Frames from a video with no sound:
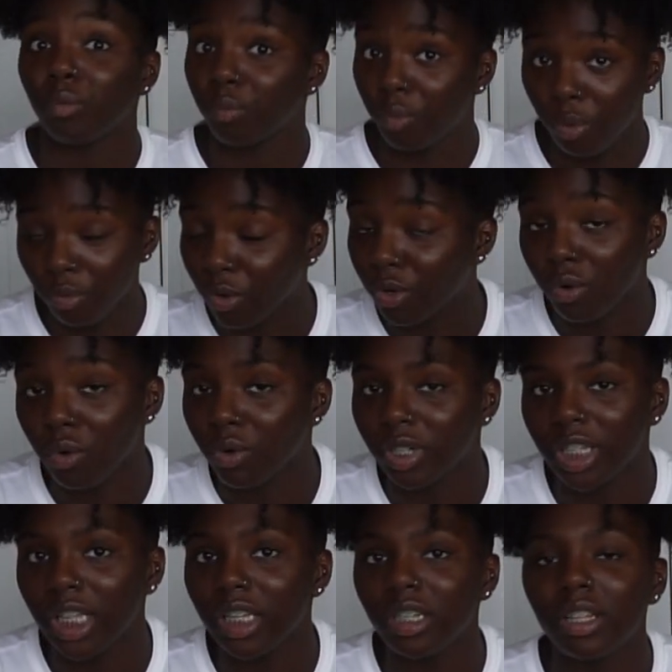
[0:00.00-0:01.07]

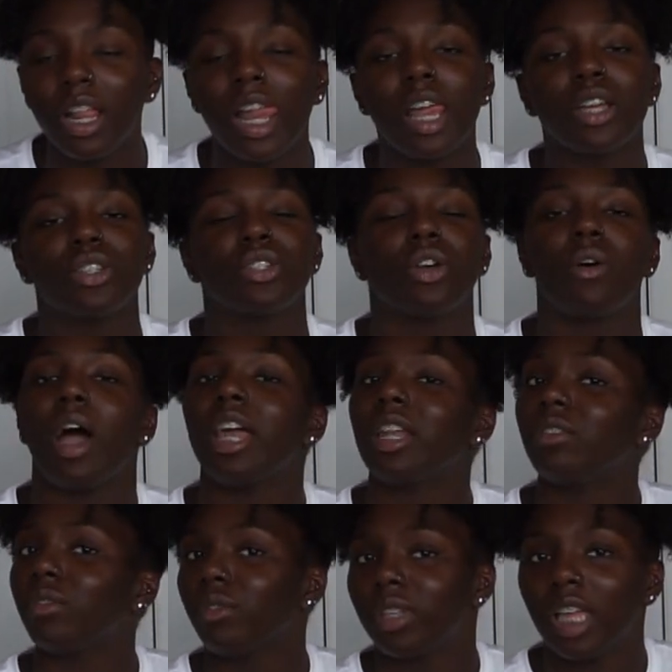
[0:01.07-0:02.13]
recorded, so I never
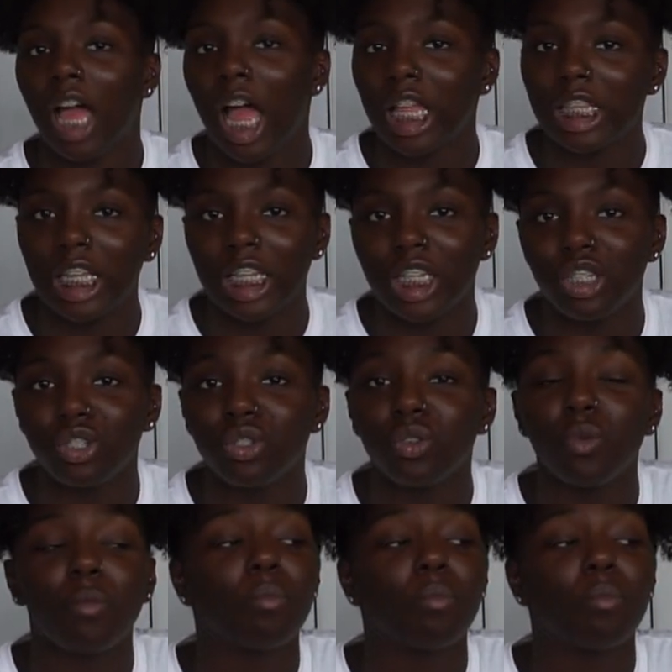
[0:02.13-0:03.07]
really had that issue.